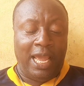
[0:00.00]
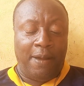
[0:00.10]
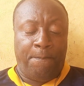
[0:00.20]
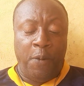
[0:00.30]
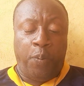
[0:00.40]

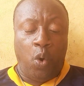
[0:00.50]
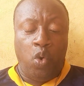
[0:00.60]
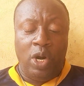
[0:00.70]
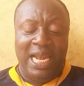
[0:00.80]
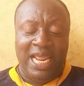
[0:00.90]
and people
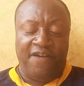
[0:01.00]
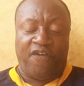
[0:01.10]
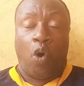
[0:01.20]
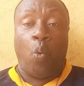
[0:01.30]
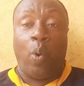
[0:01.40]
who
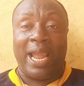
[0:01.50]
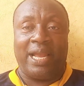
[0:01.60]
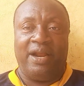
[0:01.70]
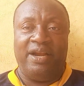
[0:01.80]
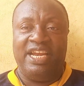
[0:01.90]
live or
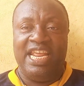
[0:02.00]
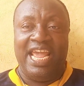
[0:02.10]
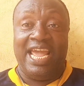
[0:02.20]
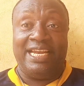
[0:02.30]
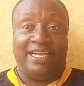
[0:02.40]
work
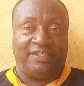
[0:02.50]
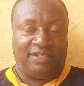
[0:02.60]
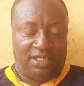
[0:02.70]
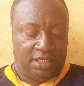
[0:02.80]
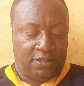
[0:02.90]
near the
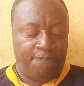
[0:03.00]
sea.